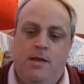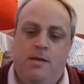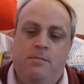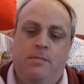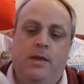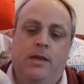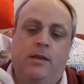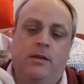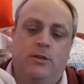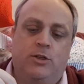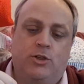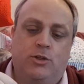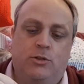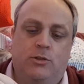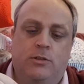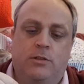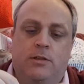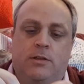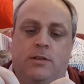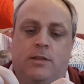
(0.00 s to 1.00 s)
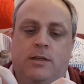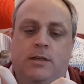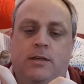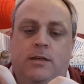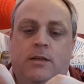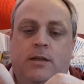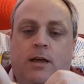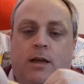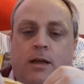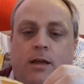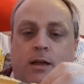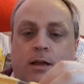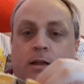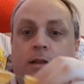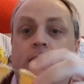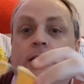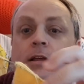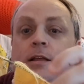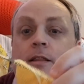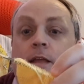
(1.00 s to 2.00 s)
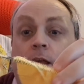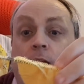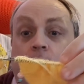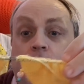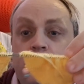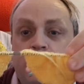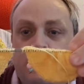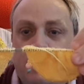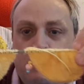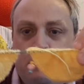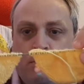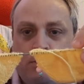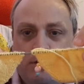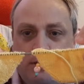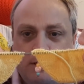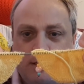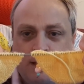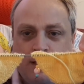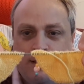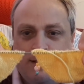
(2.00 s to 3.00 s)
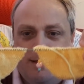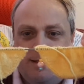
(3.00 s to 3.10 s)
making sure that they are separate